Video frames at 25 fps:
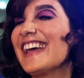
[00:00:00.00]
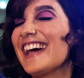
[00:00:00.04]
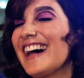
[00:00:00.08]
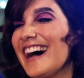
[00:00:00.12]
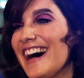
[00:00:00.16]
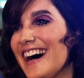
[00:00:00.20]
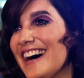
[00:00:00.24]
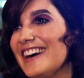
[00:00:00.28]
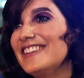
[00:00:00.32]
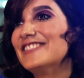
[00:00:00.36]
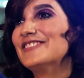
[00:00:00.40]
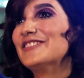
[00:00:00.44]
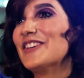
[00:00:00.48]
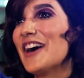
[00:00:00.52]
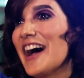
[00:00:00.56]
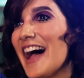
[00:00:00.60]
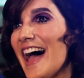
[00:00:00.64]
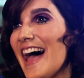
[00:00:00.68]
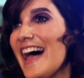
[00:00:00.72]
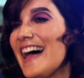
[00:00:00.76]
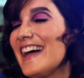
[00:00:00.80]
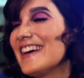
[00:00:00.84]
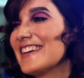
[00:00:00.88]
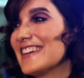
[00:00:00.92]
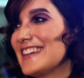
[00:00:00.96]
My
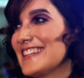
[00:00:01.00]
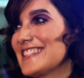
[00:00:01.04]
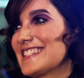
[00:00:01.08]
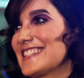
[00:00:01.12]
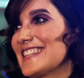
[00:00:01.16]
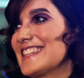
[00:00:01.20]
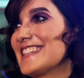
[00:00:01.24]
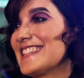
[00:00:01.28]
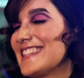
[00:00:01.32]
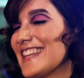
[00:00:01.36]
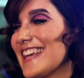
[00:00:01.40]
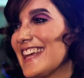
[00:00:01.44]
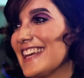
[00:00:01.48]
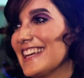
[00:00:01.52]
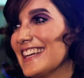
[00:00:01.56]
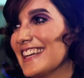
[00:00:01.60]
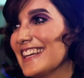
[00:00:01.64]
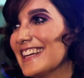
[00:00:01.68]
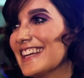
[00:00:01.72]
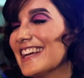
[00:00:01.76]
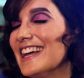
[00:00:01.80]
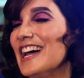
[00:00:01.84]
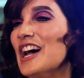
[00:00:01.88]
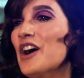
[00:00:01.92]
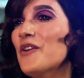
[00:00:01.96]
hair is a
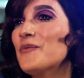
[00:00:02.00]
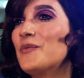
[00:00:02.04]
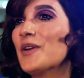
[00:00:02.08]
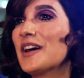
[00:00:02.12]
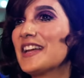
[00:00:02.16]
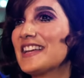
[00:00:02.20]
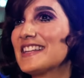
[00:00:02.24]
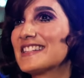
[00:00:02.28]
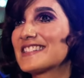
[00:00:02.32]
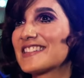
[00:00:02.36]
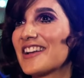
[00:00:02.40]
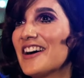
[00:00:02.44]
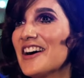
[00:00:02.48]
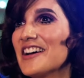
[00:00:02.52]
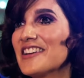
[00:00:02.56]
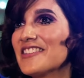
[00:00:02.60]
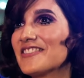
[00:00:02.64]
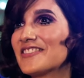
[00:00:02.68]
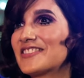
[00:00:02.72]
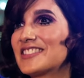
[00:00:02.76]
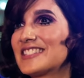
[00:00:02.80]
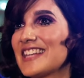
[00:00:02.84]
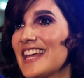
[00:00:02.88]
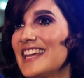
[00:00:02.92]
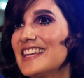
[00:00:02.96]
thing, but it's kind
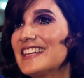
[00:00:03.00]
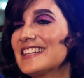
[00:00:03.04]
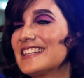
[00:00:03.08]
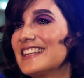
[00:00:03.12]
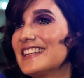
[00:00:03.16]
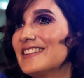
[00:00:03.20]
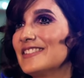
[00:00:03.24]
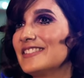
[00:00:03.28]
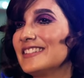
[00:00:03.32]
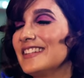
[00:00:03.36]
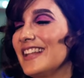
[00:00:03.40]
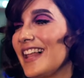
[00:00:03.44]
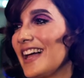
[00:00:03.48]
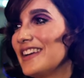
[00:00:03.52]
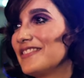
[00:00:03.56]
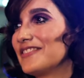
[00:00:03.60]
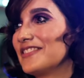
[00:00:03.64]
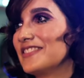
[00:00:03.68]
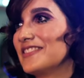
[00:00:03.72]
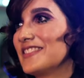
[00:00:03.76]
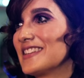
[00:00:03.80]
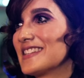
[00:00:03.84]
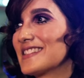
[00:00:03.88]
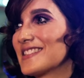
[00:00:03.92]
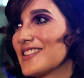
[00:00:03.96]
of taken a life
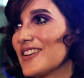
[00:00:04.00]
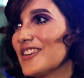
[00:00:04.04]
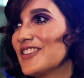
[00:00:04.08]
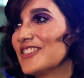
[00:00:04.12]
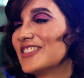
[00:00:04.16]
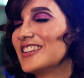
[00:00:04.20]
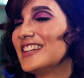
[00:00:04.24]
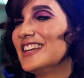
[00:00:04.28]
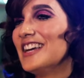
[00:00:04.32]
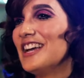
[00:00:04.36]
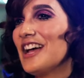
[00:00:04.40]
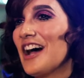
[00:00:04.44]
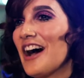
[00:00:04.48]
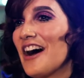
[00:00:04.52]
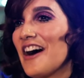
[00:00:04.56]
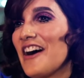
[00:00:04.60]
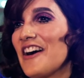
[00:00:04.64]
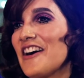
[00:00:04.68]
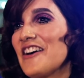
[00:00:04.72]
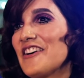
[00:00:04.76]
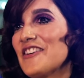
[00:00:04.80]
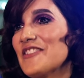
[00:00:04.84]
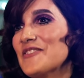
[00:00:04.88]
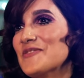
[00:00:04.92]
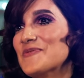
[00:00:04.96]
of its own.
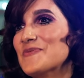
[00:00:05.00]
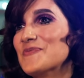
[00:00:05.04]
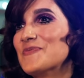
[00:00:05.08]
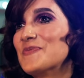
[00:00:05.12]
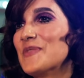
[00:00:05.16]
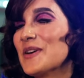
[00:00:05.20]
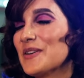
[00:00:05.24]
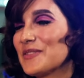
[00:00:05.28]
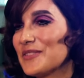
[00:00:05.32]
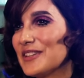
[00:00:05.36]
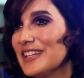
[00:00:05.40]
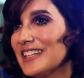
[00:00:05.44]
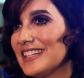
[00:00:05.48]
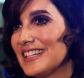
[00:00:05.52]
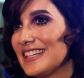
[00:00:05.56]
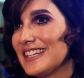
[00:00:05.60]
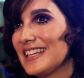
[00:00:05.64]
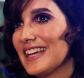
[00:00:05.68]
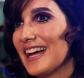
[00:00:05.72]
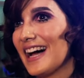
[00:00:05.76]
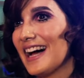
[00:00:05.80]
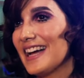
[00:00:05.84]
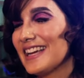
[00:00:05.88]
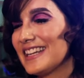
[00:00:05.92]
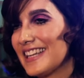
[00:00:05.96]
But
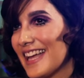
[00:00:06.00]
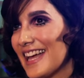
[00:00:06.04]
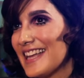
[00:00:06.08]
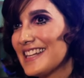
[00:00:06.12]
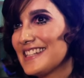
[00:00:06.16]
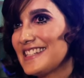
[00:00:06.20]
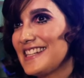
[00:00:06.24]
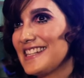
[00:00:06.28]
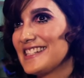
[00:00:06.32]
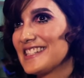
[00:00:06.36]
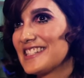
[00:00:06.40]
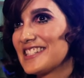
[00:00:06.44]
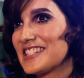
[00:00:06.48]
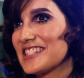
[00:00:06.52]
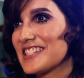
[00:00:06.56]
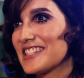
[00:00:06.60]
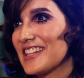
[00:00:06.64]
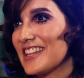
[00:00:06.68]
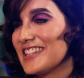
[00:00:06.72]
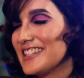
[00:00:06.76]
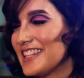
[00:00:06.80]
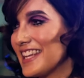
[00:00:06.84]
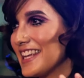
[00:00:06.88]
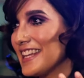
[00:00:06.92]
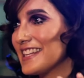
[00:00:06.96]
really, I guess it's just
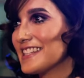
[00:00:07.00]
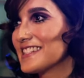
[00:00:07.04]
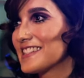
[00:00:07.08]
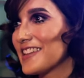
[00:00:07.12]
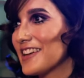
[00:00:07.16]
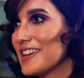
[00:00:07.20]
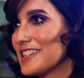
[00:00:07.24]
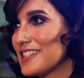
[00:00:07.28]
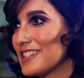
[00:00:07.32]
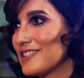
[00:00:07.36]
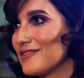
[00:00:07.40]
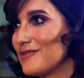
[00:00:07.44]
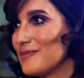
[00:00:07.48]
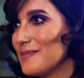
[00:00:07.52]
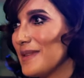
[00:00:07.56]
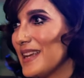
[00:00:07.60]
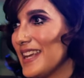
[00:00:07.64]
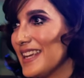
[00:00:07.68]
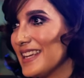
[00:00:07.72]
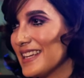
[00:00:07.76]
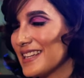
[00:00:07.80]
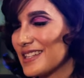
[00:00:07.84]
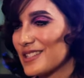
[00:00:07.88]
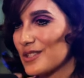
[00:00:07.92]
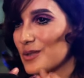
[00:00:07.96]
like the inside of
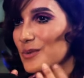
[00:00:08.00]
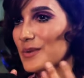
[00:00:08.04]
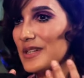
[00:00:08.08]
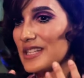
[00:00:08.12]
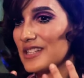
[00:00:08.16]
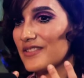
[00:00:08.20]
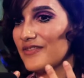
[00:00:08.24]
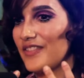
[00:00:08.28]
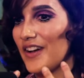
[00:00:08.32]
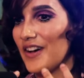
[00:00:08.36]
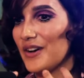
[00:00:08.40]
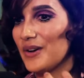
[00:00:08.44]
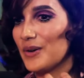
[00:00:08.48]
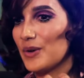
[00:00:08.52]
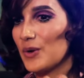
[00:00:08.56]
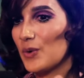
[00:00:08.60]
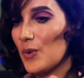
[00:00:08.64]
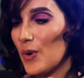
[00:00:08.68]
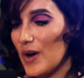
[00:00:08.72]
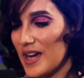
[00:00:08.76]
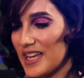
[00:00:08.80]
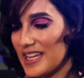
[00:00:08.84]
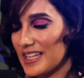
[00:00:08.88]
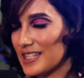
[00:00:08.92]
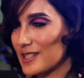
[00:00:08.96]
me has always felt
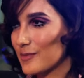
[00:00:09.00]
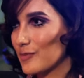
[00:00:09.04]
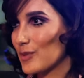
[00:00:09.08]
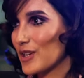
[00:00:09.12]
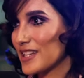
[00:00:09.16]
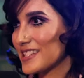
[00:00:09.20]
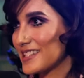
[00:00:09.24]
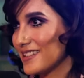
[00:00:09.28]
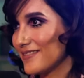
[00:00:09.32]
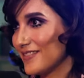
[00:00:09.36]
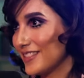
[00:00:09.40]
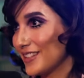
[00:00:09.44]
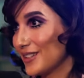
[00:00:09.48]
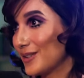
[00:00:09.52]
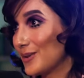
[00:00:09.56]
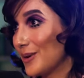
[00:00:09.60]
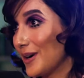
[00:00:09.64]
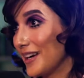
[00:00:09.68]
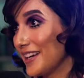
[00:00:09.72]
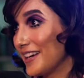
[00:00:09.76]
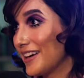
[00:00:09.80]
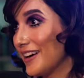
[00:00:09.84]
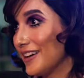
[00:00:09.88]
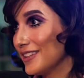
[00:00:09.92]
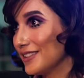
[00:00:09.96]
quite expressive and
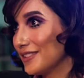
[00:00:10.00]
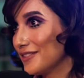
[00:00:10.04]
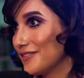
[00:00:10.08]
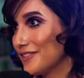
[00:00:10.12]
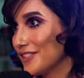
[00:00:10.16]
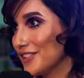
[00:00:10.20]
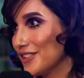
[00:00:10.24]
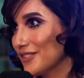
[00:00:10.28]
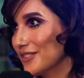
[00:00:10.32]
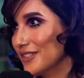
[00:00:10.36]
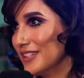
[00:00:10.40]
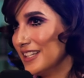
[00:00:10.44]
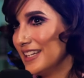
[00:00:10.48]
quite colorful.